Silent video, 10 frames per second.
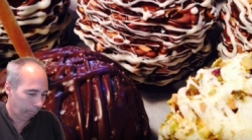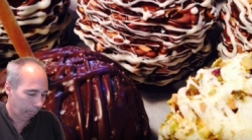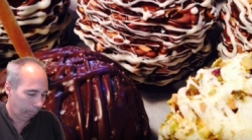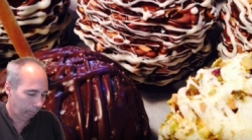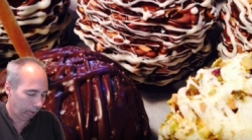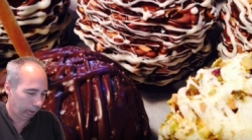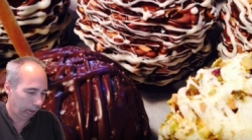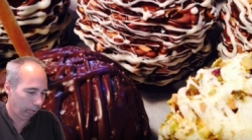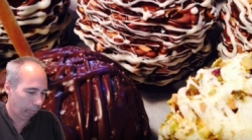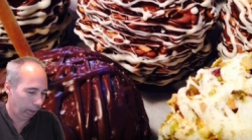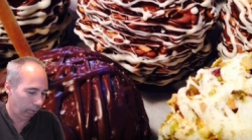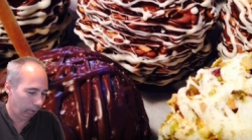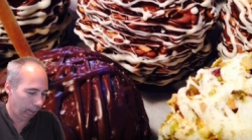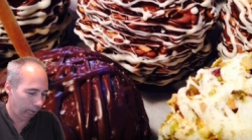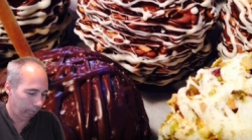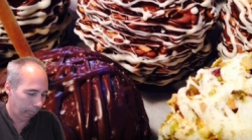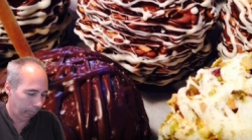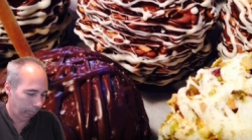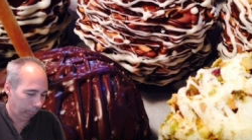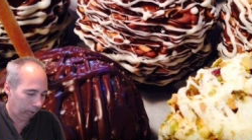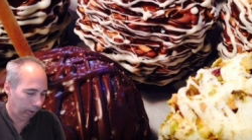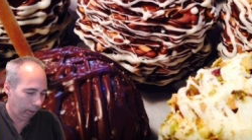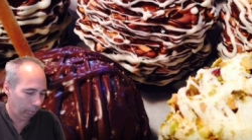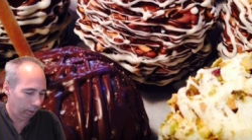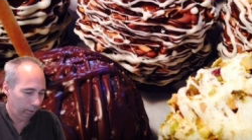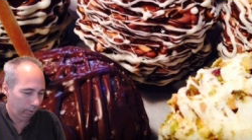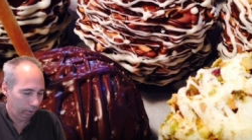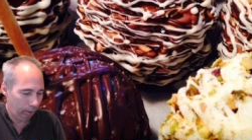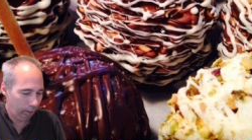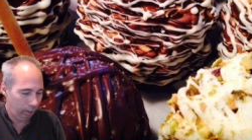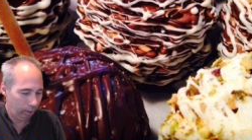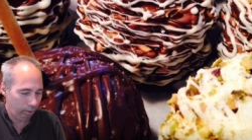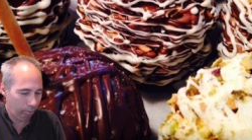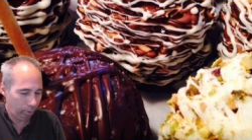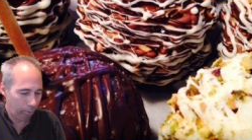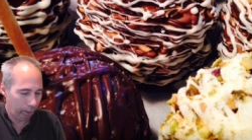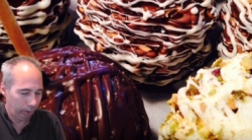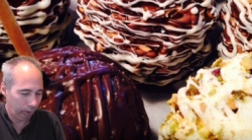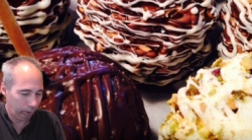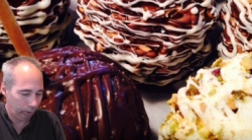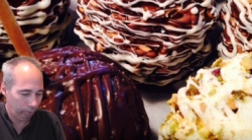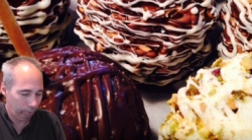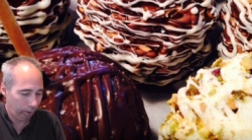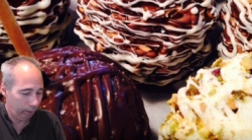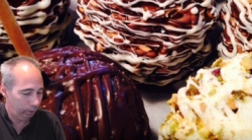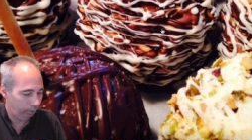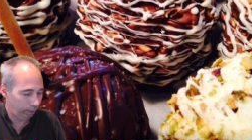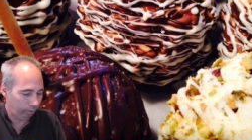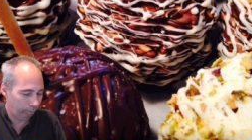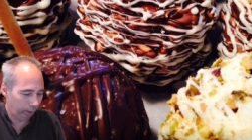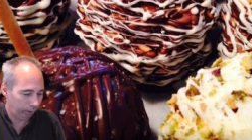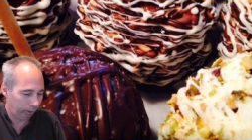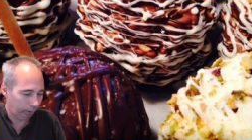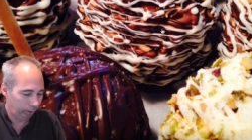Let's see what Pale Rider sent me in my messenger. I do have a messenger.